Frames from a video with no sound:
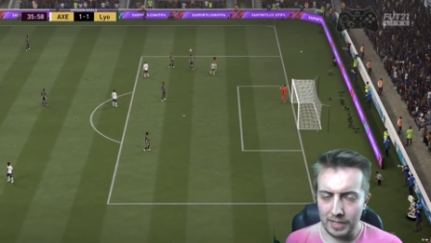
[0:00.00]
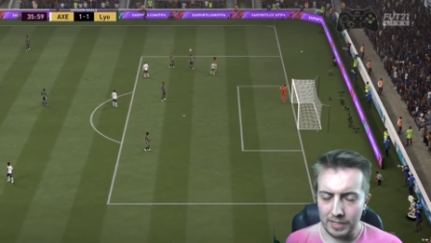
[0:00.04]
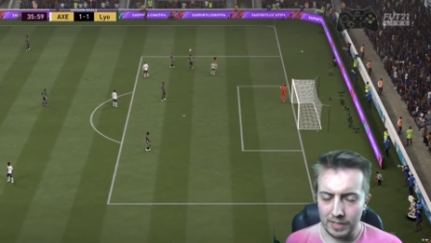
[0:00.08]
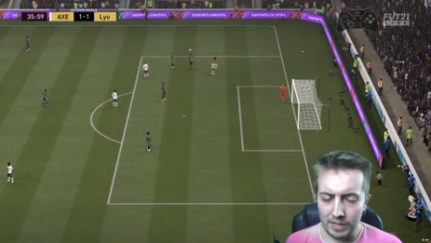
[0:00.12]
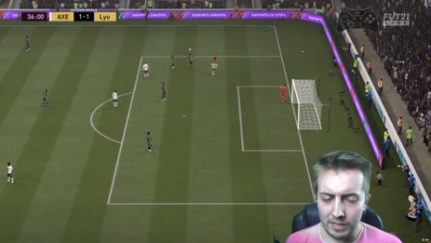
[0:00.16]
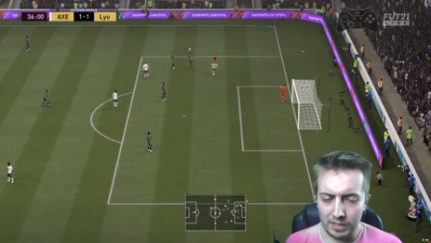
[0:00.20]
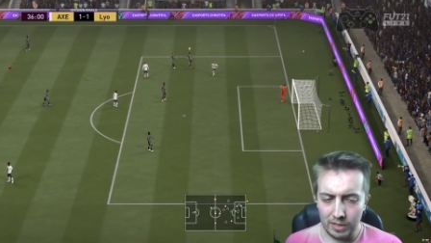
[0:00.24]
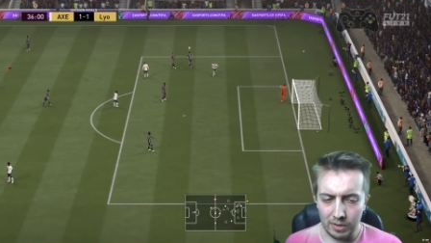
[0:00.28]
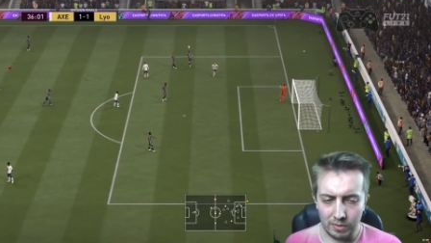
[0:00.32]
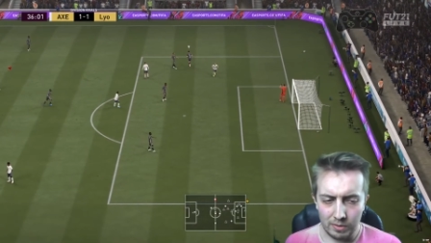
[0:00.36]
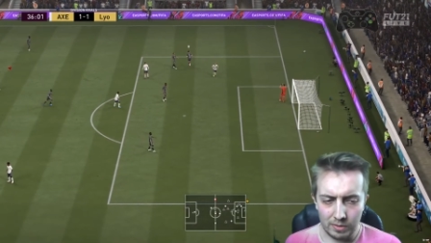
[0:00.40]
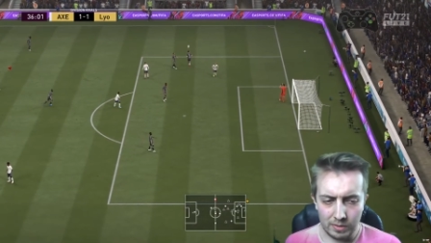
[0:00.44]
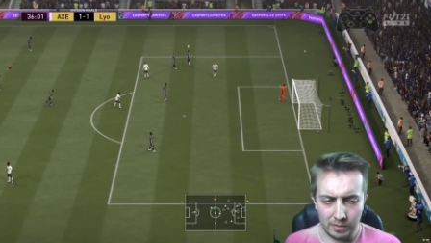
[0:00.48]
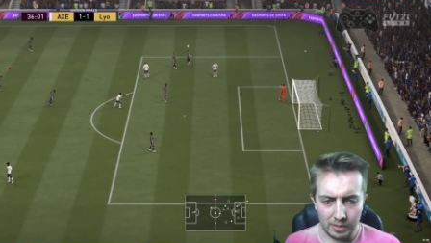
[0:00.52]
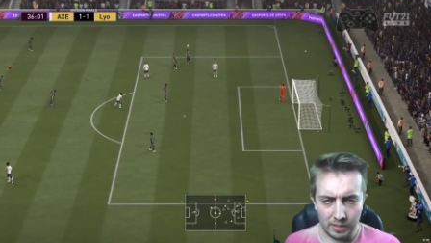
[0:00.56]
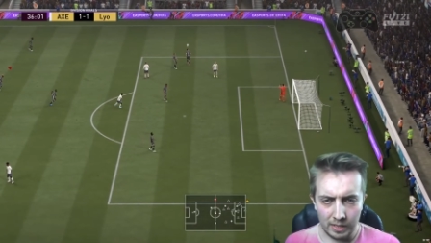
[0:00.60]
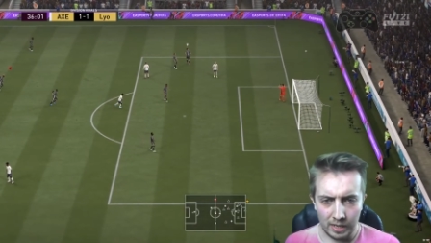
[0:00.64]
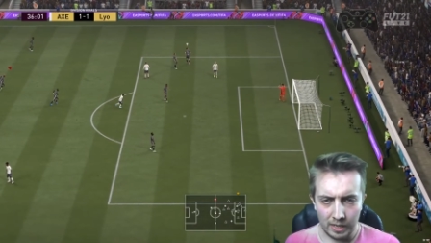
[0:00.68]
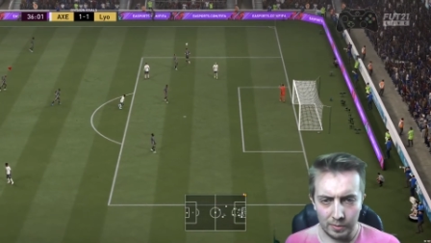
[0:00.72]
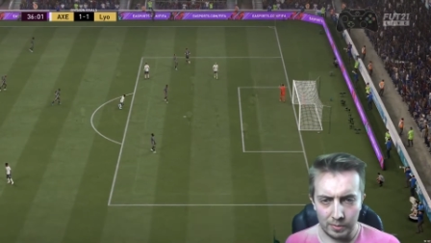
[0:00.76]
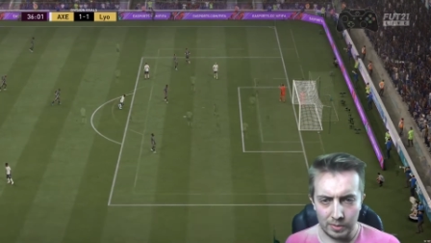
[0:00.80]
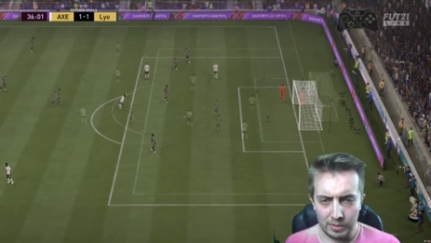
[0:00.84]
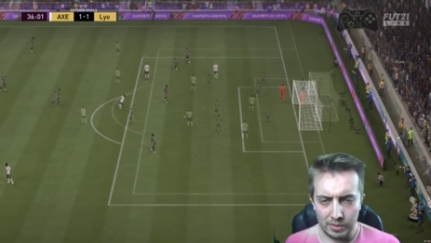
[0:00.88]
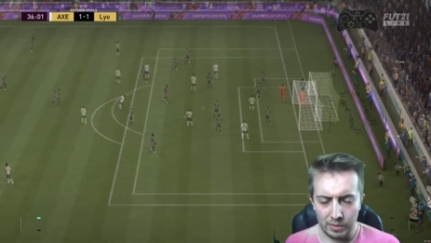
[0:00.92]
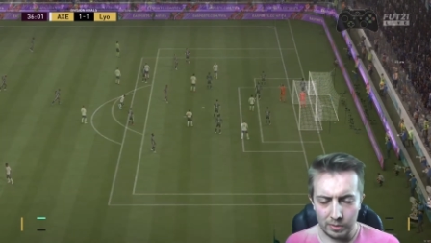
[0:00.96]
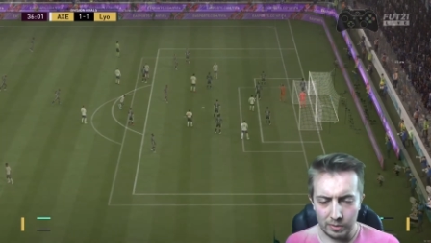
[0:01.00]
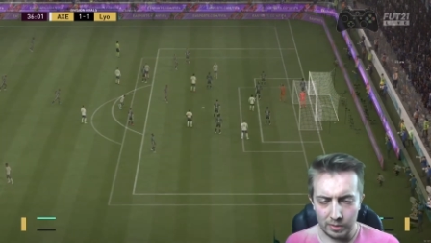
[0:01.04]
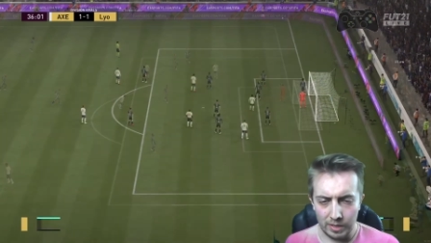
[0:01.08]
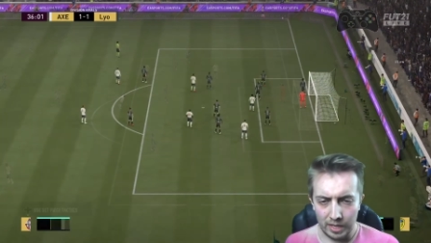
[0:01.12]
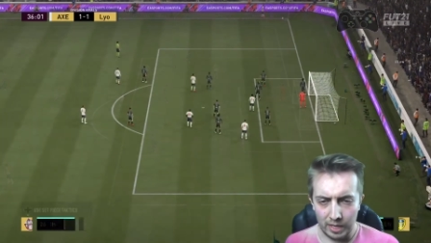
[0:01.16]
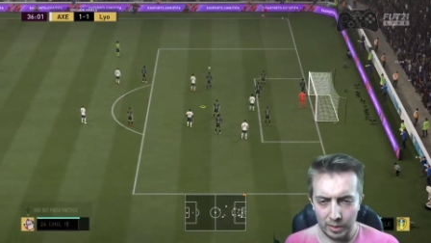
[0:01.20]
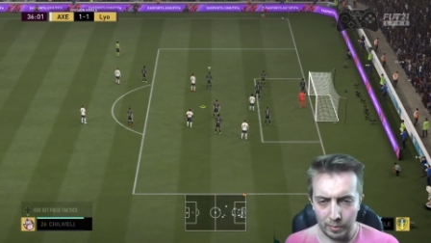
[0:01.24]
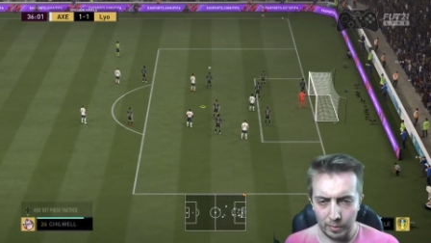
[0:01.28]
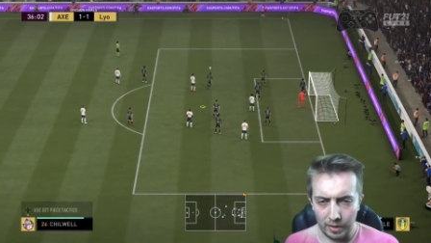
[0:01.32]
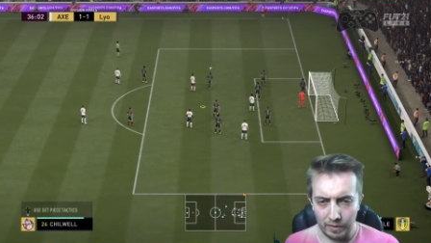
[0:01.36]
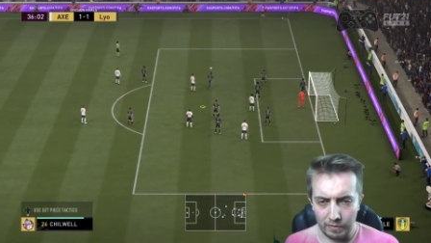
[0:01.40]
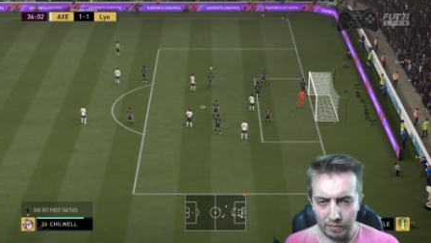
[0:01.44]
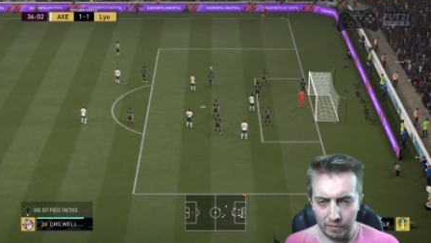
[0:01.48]
I don't understand how he's not getting
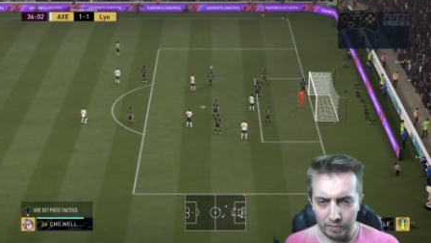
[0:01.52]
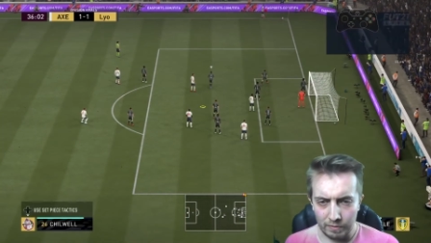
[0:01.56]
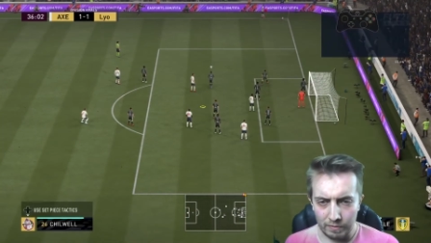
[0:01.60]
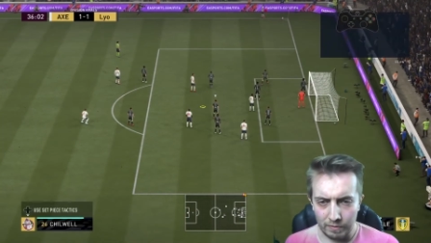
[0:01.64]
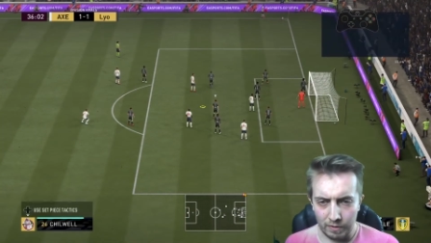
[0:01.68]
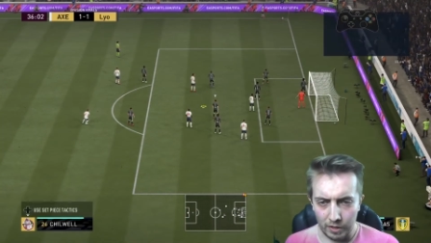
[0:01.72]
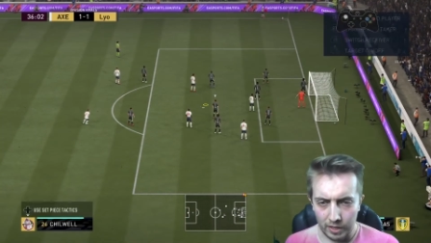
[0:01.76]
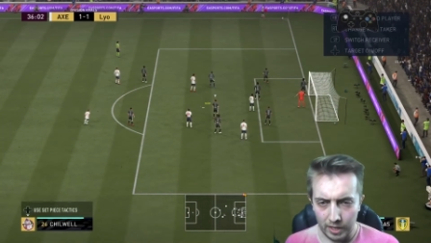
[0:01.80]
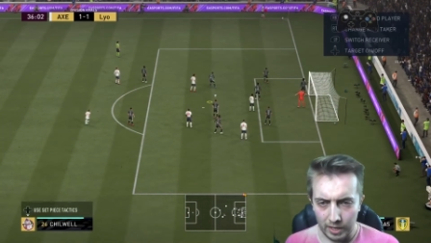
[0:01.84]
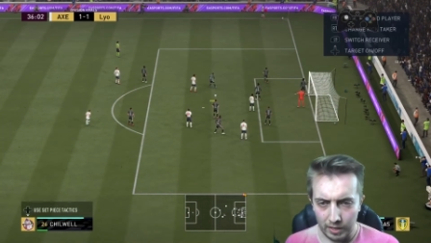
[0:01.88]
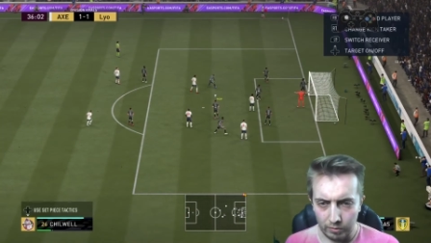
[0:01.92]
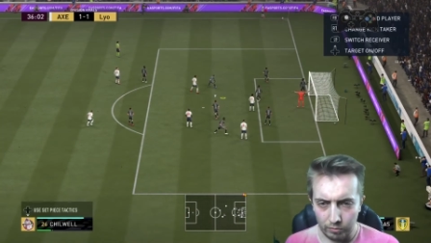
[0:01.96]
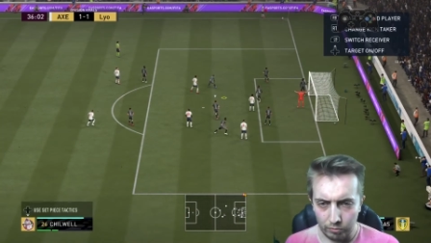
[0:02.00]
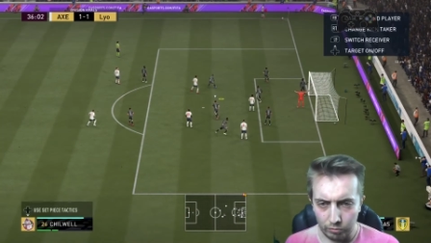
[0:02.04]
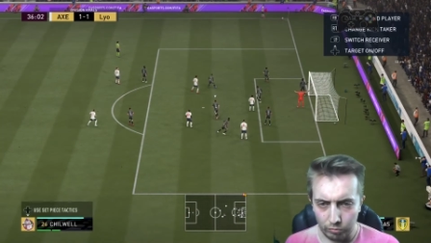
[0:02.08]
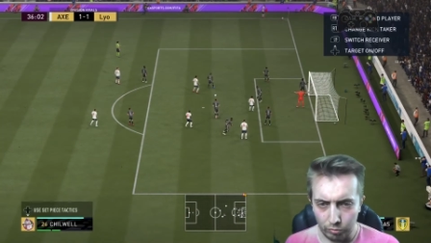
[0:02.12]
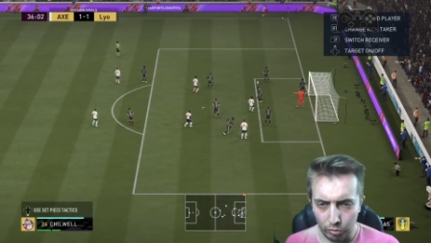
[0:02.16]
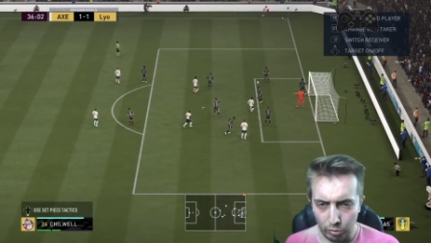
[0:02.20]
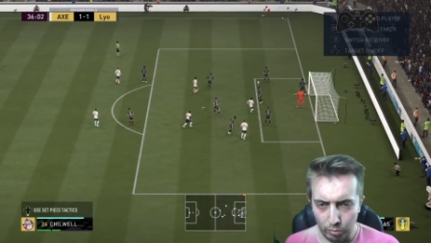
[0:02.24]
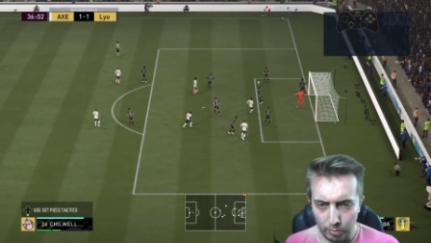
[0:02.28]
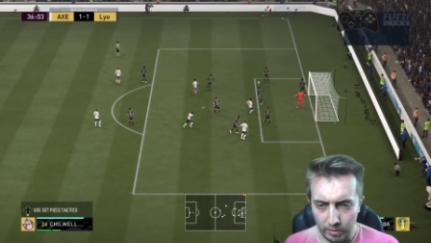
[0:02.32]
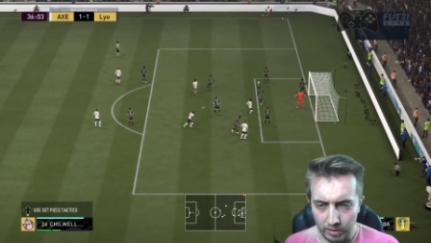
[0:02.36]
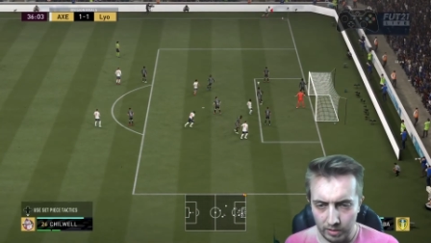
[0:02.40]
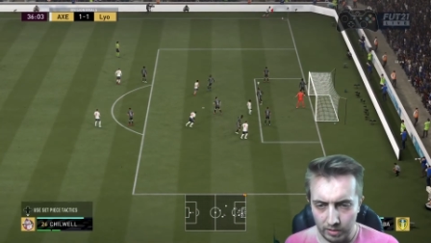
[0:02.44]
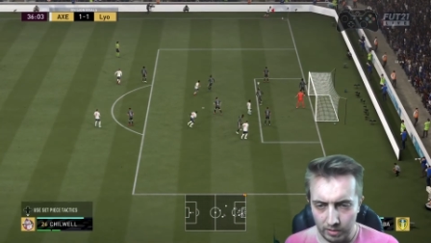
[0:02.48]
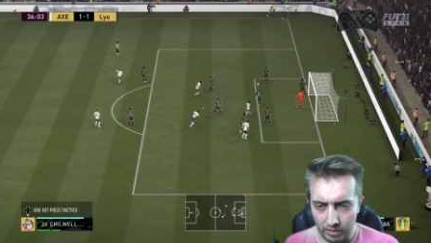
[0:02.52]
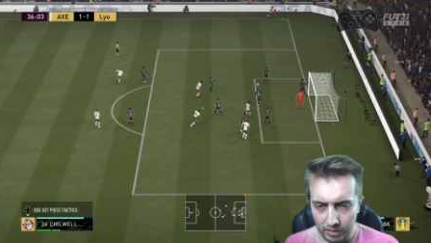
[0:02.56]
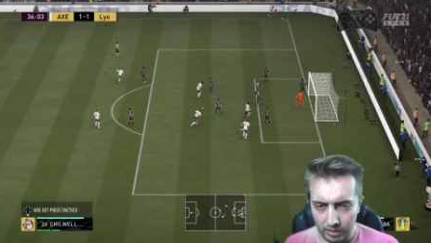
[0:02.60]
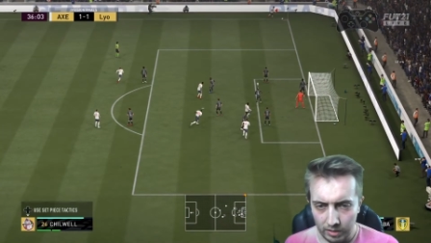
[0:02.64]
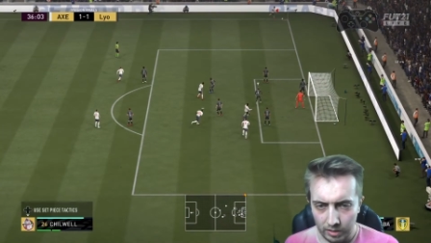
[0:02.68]
away from fucking Ruben.